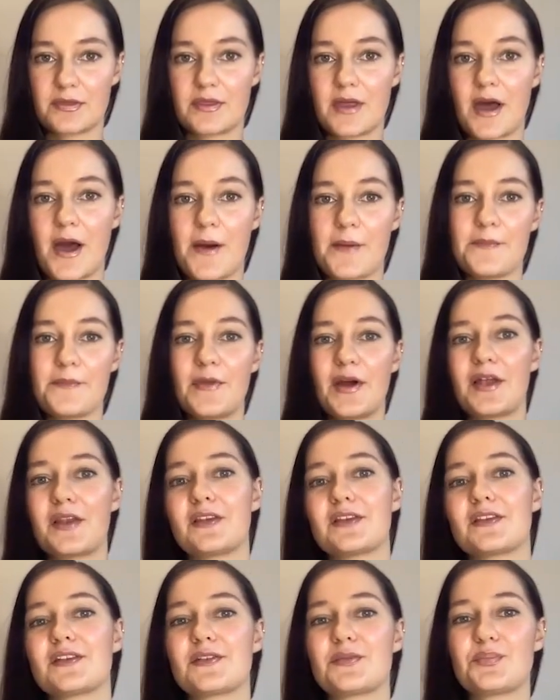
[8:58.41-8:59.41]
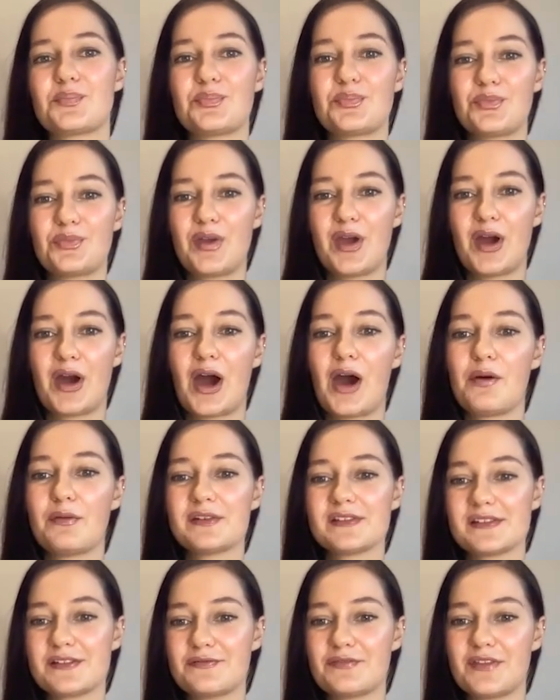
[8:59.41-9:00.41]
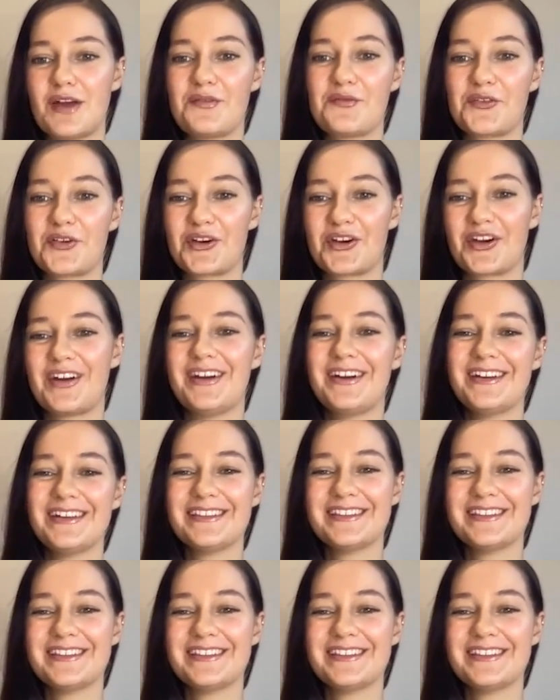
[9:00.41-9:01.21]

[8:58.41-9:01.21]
them and yeah, how was ETH Denver?